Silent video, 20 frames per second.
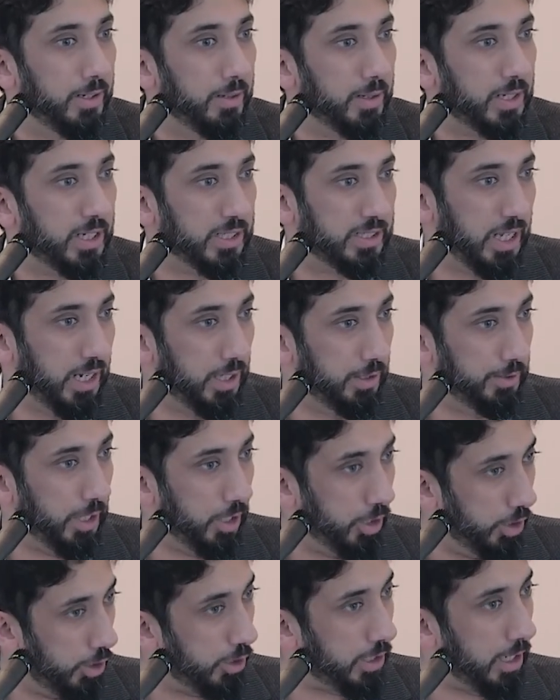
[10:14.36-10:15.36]
because they'll
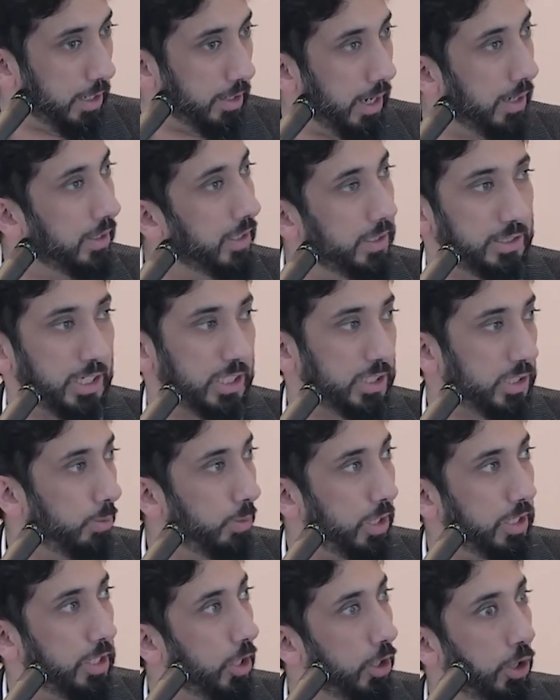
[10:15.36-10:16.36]
look at, and just the
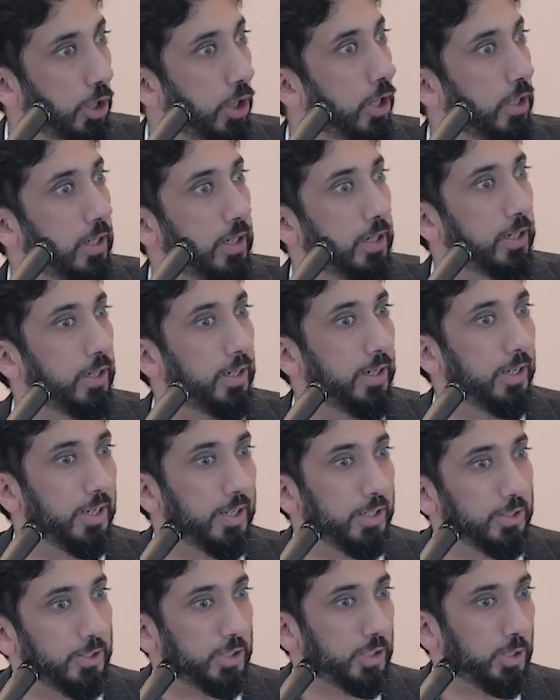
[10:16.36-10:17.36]
way they look,
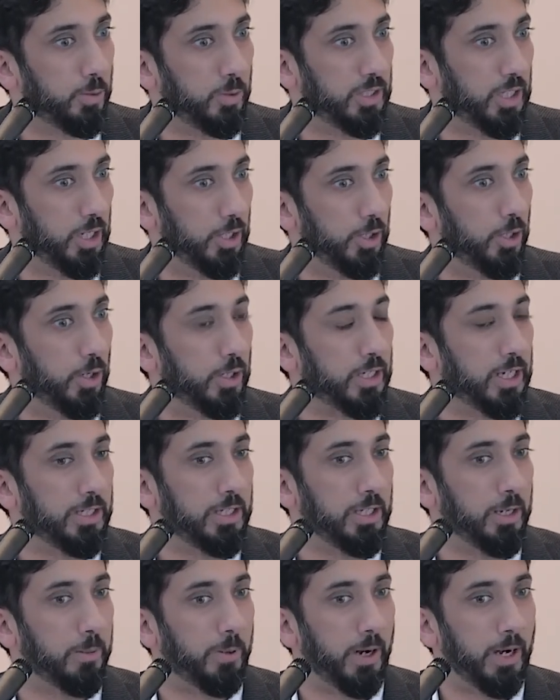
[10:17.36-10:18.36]
they'll look
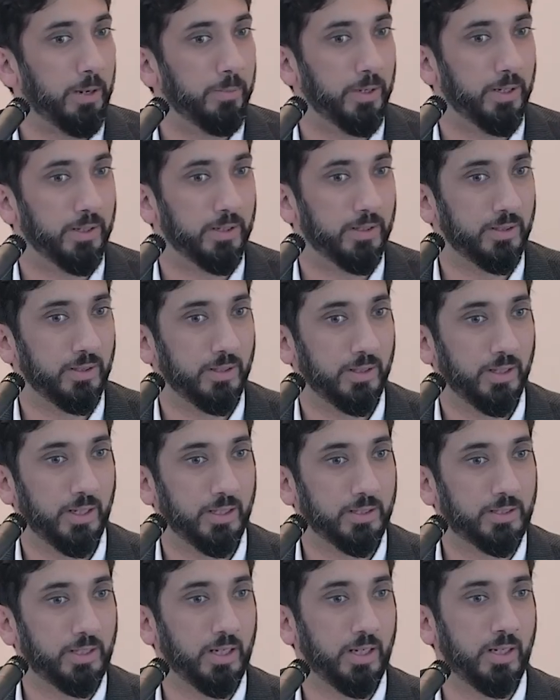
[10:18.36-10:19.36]
at the apartment
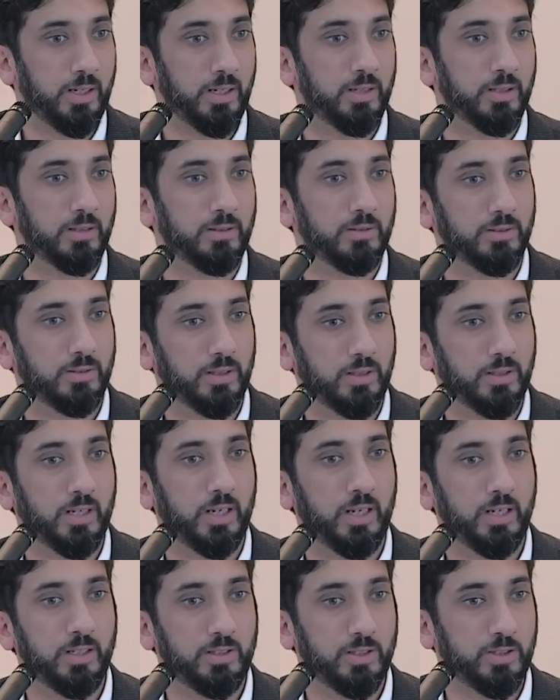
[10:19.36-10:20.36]
and say, oh,
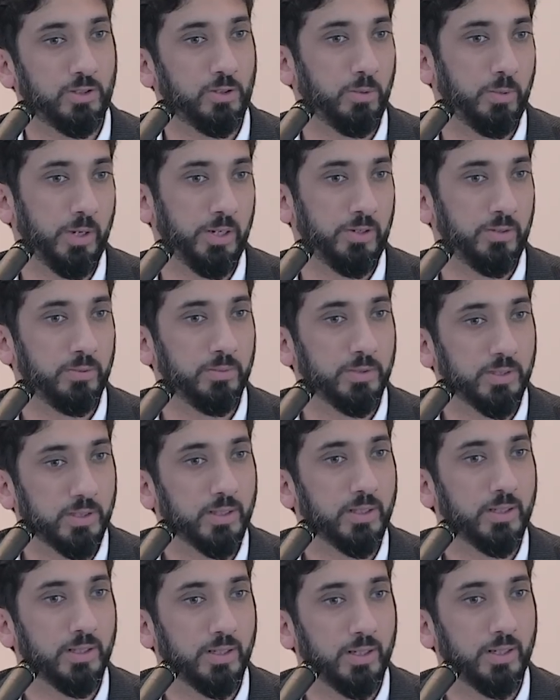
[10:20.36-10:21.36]
okay, just 2
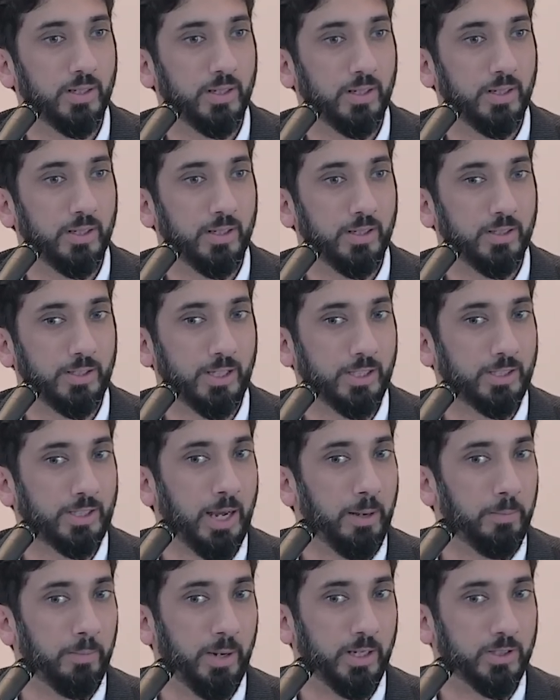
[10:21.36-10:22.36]
bedrooms? Just
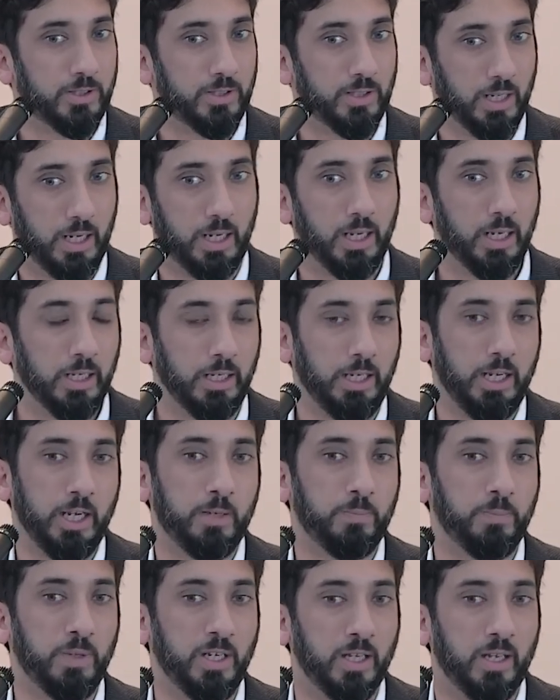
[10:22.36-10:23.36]
that much. It'll
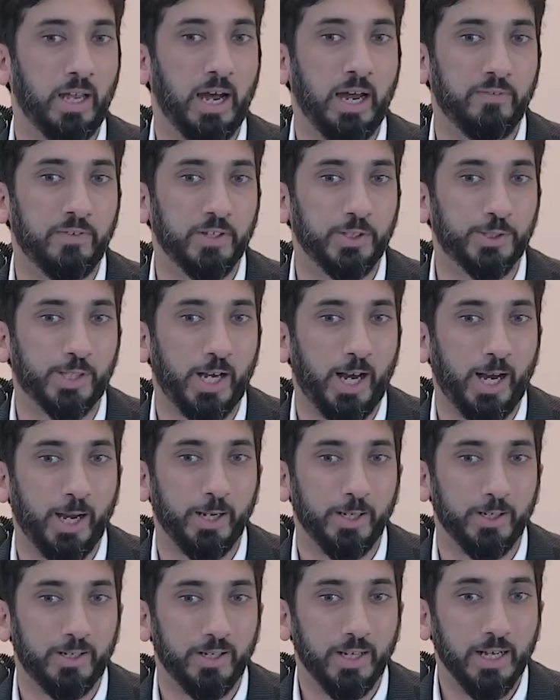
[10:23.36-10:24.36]
eat me alive
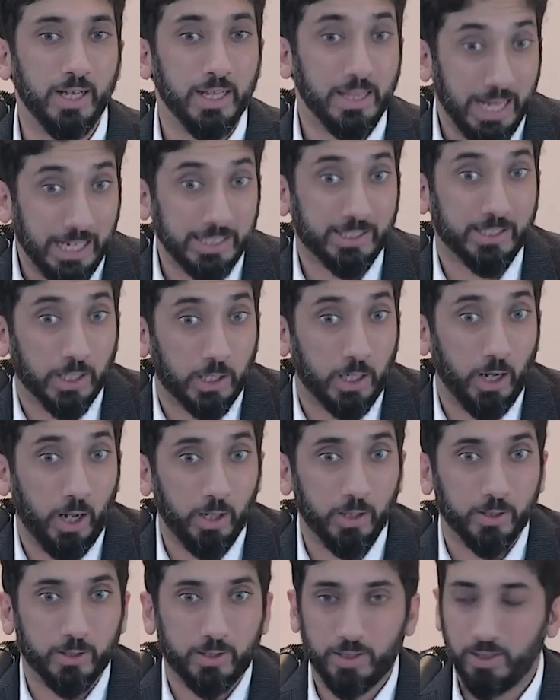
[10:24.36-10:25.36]
inside. That's a
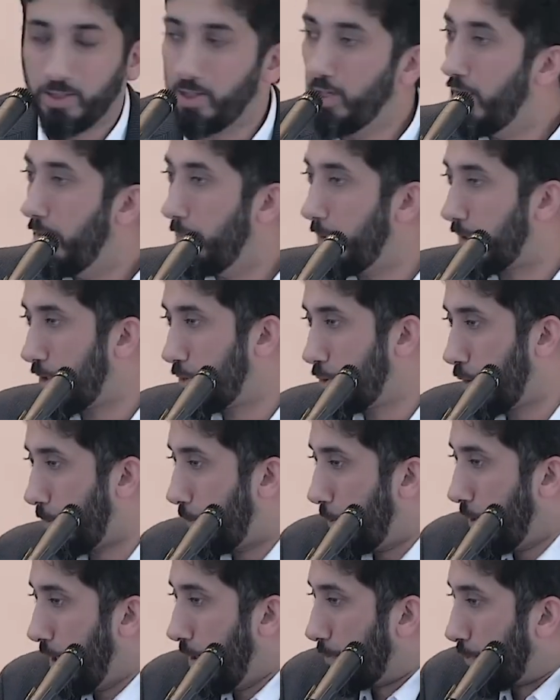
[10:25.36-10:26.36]
cult, because you're
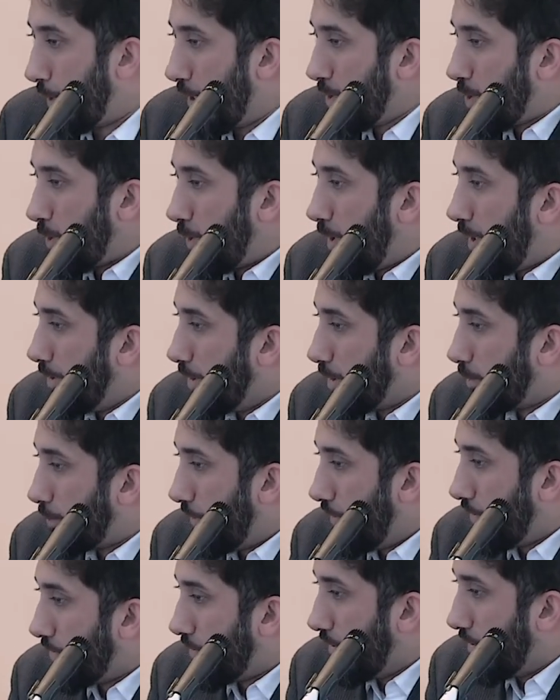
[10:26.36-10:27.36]
putting pressure on this
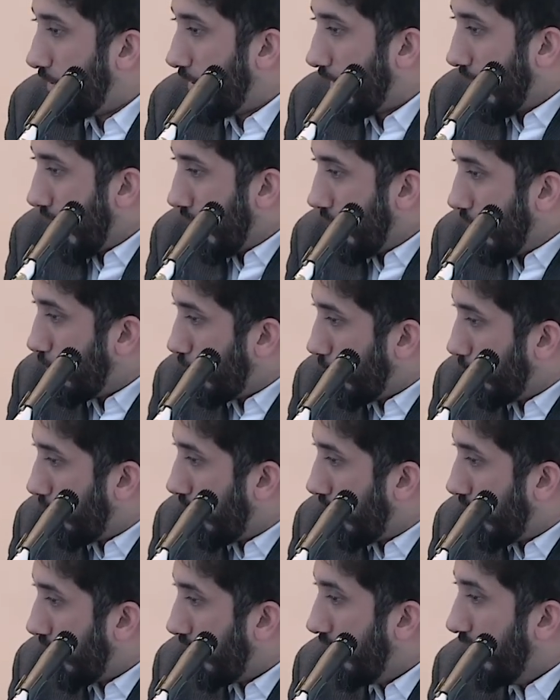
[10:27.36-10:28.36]
person to get
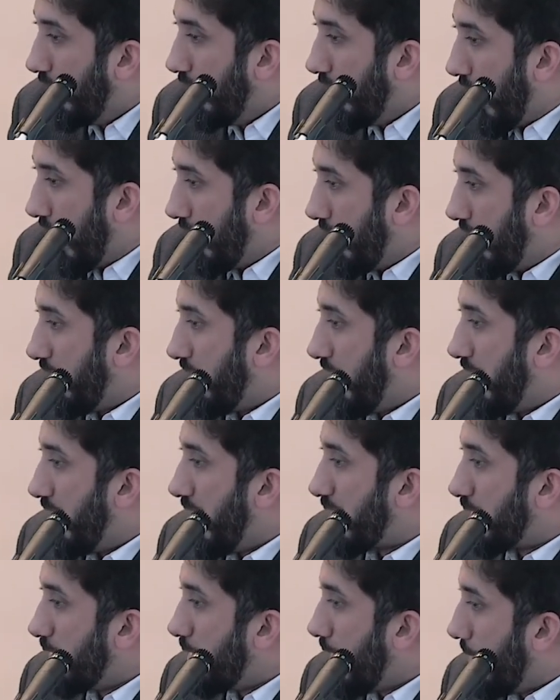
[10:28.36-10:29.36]
into an
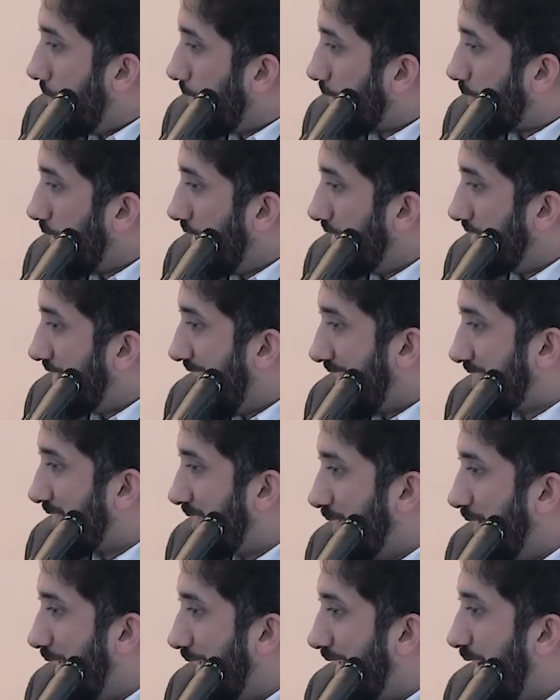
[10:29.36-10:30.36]
economic
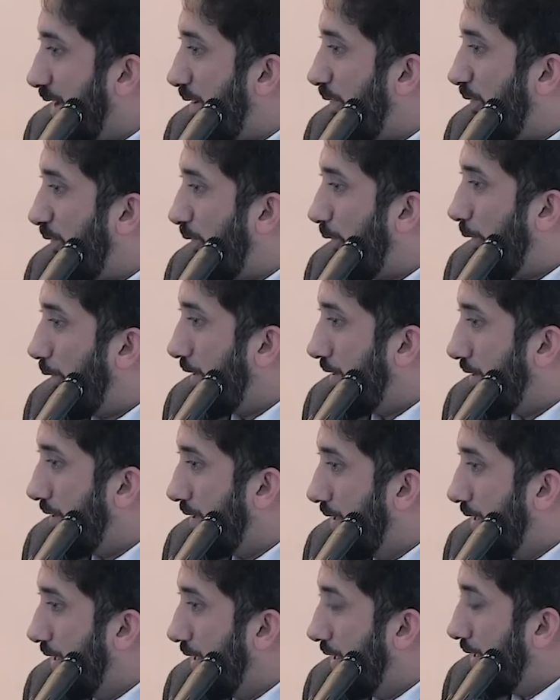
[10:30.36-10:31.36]
transaction they can't
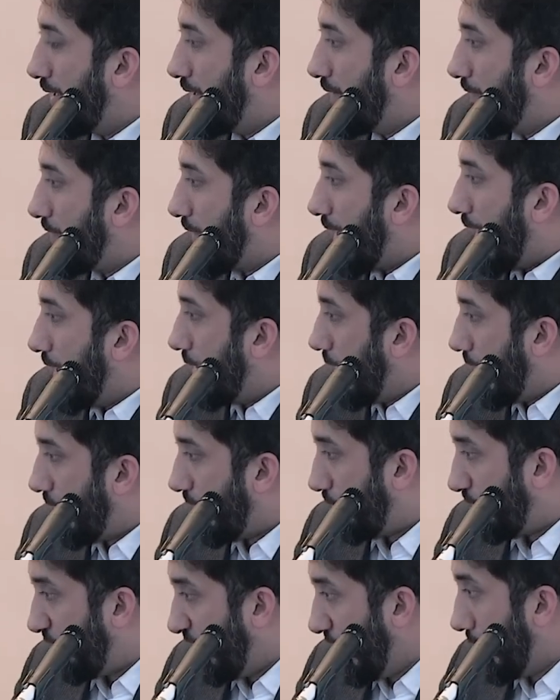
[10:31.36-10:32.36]
afford. And
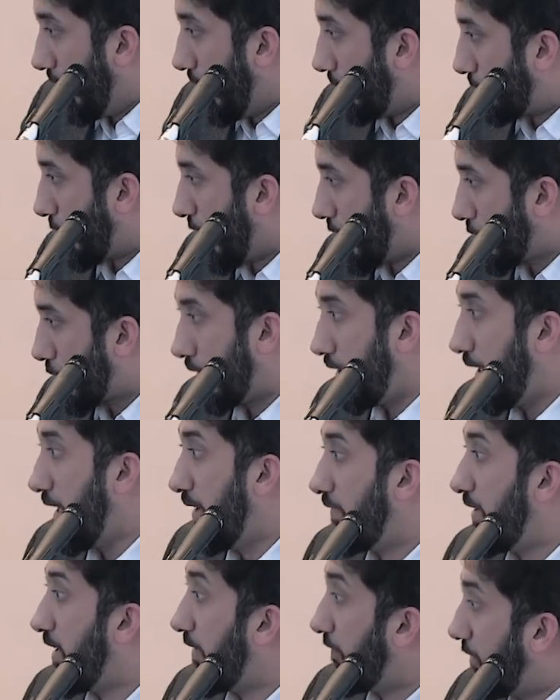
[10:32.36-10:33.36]
they're feeling pressure
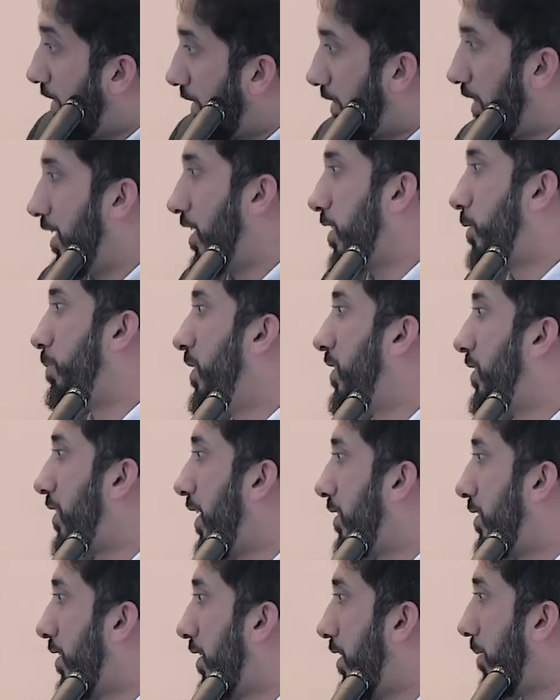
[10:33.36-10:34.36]
even if nothing has been
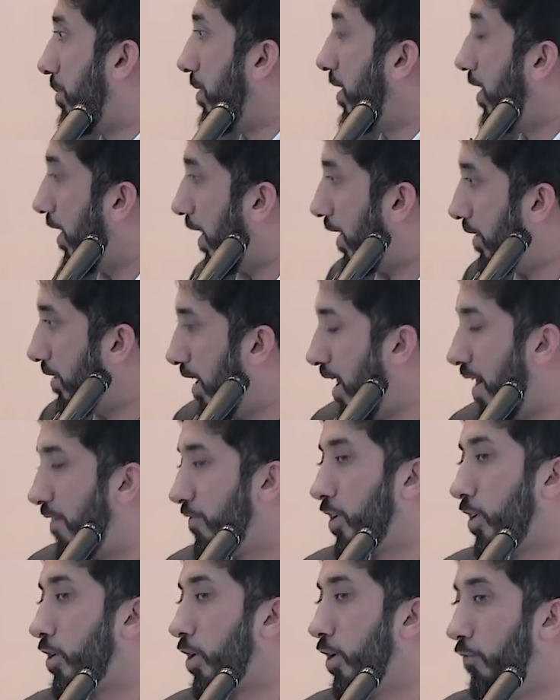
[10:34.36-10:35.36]
said to them. And they
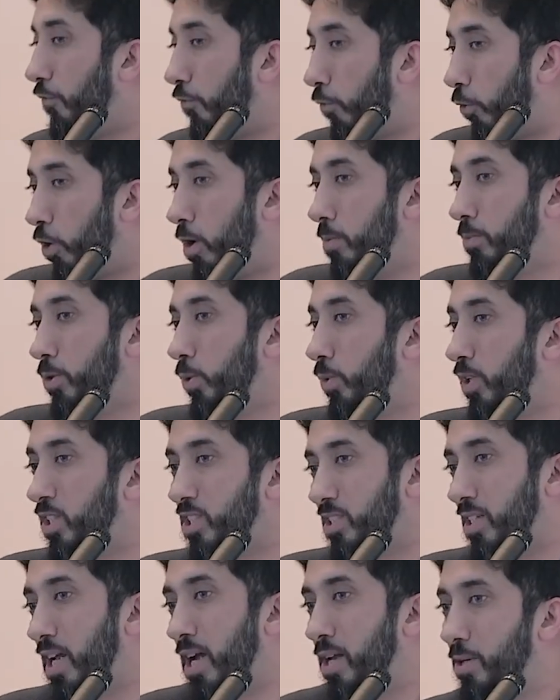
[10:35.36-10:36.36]
have to conform to a
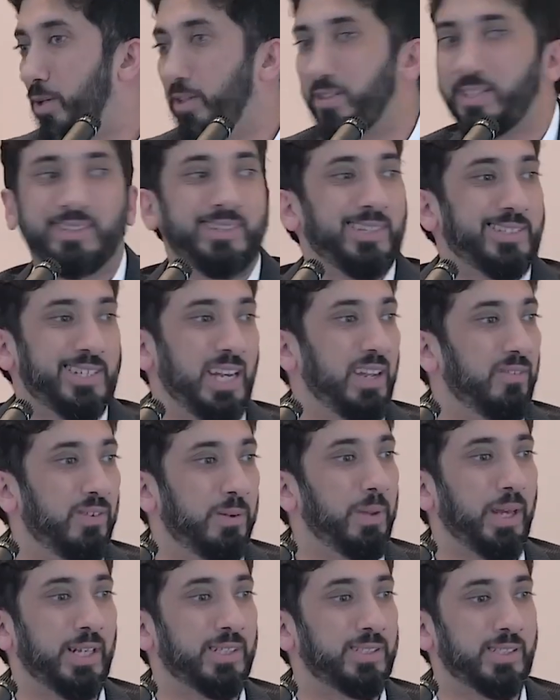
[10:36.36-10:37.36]
standard that doesn't
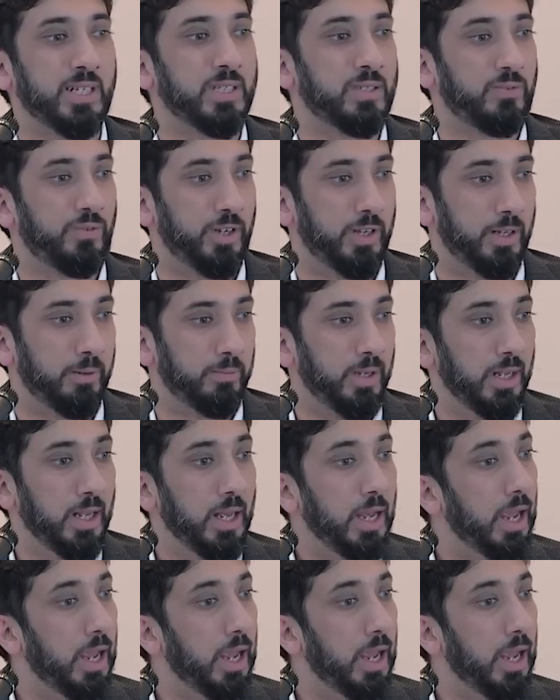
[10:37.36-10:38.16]
even make sense for them.